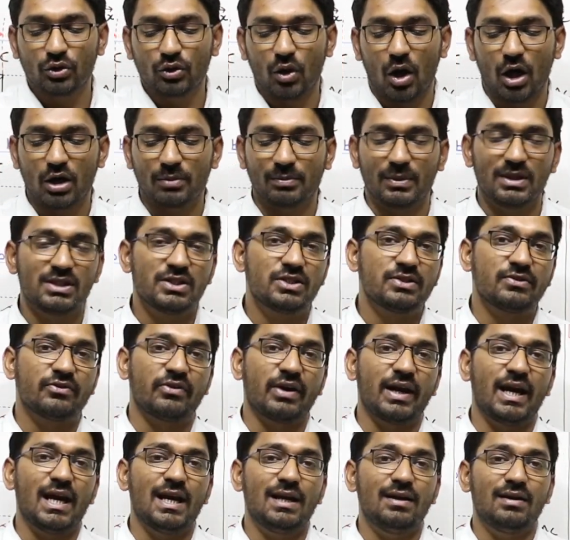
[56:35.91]
normal
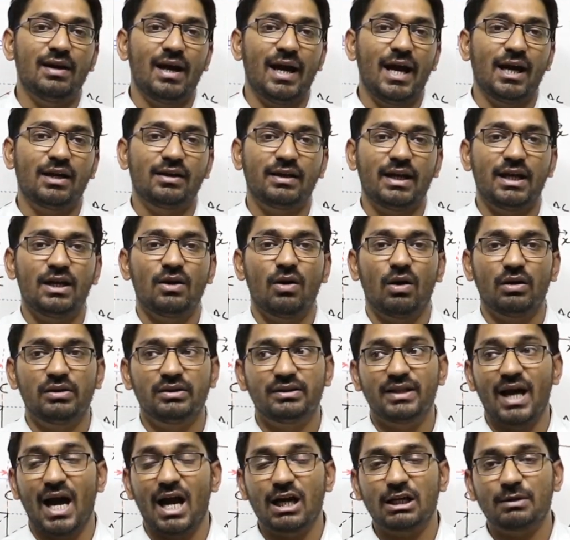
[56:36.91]
strain acting
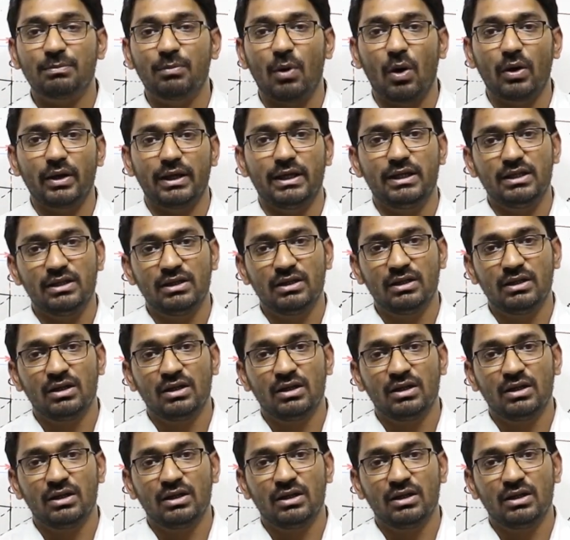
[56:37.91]
on that body.